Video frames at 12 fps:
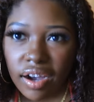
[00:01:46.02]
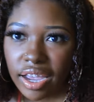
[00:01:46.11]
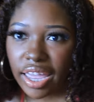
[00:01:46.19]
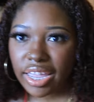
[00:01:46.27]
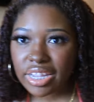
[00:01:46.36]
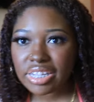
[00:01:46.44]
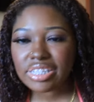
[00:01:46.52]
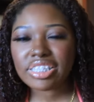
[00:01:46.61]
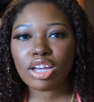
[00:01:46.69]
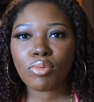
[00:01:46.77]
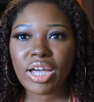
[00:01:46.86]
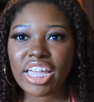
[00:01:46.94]
Okay,
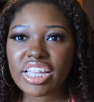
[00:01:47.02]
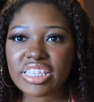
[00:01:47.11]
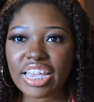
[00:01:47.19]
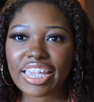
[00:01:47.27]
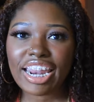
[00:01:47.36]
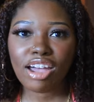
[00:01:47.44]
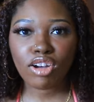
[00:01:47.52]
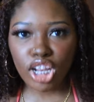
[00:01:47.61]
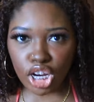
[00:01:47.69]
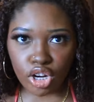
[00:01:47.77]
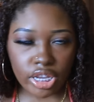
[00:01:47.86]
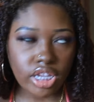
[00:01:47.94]
so my hair taken out
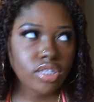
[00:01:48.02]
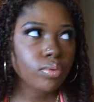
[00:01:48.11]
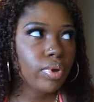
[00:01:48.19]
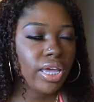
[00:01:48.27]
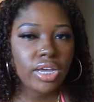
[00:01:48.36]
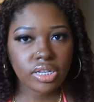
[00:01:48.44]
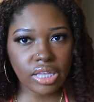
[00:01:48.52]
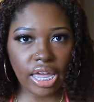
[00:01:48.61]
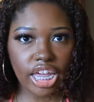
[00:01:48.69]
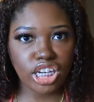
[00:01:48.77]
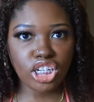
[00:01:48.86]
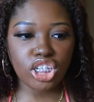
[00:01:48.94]
clearly is wet because I
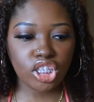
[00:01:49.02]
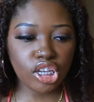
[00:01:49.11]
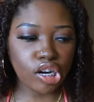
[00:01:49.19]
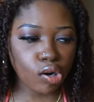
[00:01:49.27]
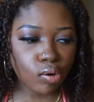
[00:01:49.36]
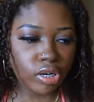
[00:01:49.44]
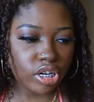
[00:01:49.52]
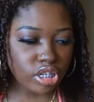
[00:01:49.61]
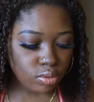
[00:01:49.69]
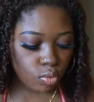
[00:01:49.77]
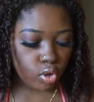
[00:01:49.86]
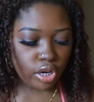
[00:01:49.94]
had just did it early
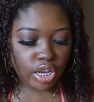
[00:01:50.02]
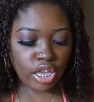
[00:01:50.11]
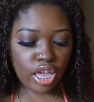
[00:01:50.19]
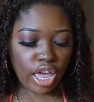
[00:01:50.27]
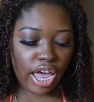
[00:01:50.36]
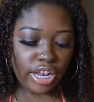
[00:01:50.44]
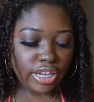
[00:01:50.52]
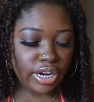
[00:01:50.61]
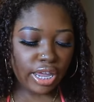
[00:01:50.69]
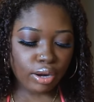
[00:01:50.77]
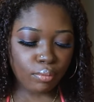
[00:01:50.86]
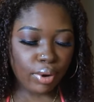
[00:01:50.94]
this morning. I
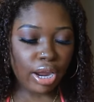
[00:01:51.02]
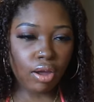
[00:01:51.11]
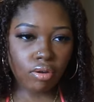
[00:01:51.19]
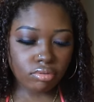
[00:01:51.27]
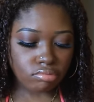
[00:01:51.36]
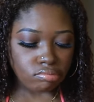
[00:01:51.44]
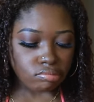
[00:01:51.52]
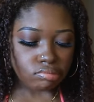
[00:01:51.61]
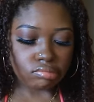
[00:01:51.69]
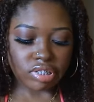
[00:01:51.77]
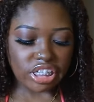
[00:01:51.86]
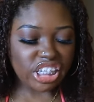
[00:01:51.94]
did like around
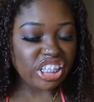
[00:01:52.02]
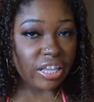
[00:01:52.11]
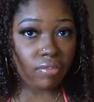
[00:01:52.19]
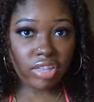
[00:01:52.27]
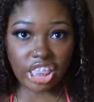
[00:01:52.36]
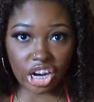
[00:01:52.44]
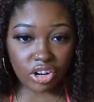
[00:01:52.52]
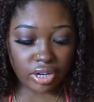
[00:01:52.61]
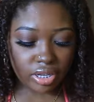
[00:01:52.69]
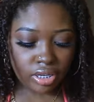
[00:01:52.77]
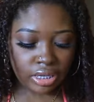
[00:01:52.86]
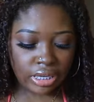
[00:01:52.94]
7.30.
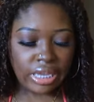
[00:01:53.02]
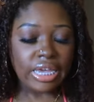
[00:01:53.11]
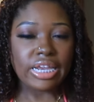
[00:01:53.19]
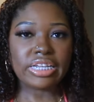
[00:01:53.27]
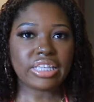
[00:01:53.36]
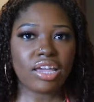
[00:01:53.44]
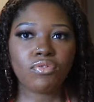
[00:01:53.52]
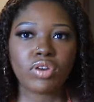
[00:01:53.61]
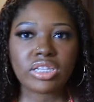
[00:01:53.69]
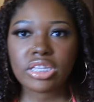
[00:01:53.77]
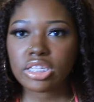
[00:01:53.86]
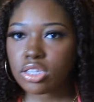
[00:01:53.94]
It's
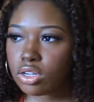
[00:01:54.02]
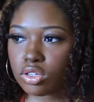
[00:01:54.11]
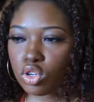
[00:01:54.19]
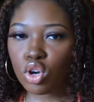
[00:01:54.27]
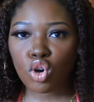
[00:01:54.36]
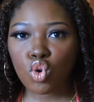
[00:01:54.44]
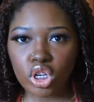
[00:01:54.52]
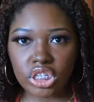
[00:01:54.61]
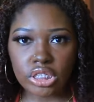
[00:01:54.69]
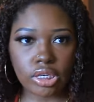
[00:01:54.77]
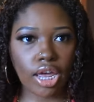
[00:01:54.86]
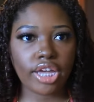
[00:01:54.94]
8.46, so, so of
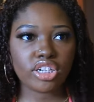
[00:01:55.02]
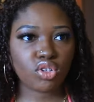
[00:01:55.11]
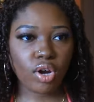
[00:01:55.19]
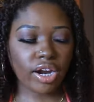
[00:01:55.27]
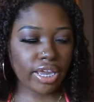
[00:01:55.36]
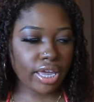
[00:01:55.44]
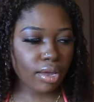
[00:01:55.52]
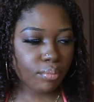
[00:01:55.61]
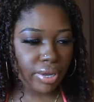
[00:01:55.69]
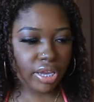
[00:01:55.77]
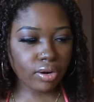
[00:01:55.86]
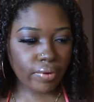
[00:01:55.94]
course it's not dry
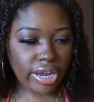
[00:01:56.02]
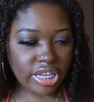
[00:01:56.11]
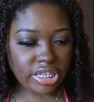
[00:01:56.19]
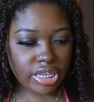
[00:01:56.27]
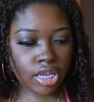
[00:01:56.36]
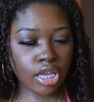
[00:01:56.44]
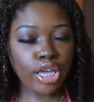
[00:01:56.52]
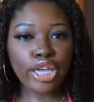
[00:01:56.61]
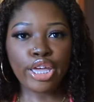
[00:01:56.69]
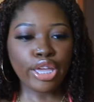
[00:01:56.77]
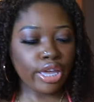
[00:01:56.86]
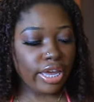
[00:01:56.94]
yet. But anyways,
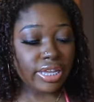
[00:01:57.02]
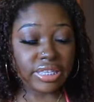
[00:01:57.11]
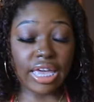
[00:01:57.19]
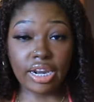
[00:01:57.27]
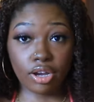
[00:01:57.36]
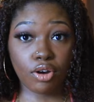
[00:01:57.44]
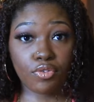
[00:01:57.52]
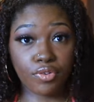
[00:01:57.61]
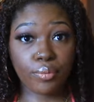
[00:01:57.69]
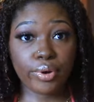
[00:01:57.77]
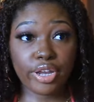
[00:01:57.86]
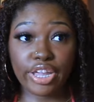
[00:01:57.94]
it's time to go
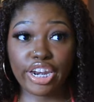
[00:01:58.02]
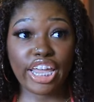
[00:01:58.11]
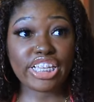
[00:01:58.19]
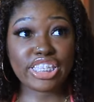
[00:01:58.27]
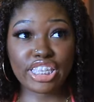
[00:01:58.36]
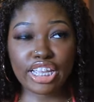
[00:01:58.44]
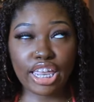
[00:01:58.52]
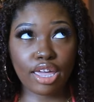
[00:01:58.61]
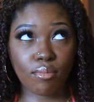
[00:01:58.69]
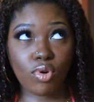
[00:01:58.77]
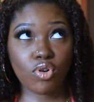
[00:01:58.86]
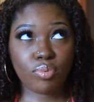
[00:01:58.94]
for real and they still
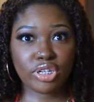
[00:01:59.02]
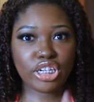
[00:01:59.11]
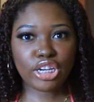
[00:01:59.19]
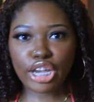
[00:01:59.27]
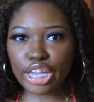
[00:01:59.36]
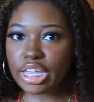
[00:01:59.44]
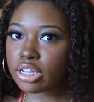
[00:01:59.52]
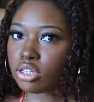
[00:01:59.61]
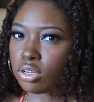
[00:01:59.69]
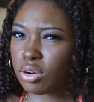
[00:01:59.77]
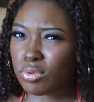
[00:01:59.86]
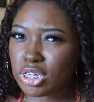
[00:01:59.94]
ain't moved, but she in here
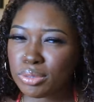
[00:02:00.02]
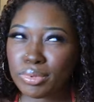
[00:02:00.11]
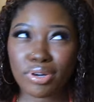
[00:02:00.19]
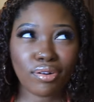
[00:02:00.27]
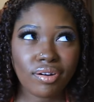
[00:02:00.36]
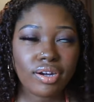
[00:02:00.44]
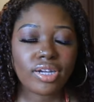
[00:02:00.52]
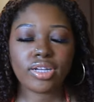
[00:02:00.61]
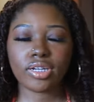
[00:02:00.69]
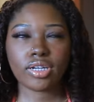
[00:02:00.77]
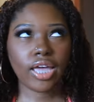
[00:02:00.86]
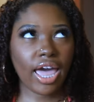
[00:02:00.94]
trying to rush me, girl,
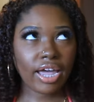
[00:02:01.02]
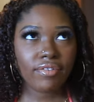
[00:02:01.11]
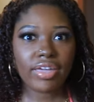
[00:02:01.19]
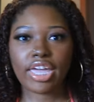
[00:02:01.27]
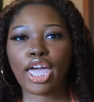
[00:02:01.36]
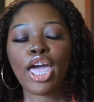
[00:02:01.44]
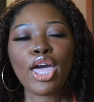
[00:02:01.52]
aggravating.